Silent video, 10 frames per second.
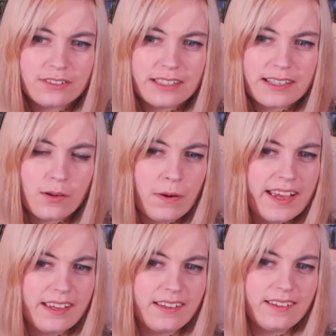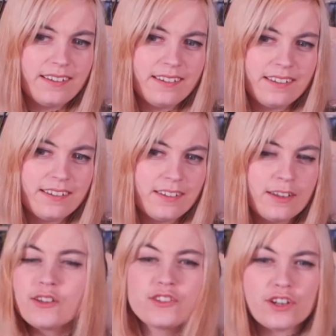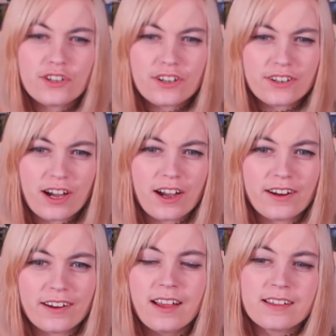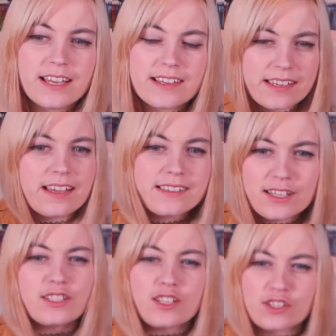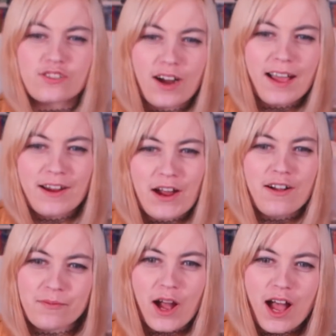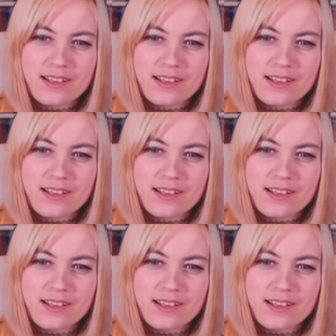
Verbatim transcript: Quake. Do you know this is the destroyer of worlds,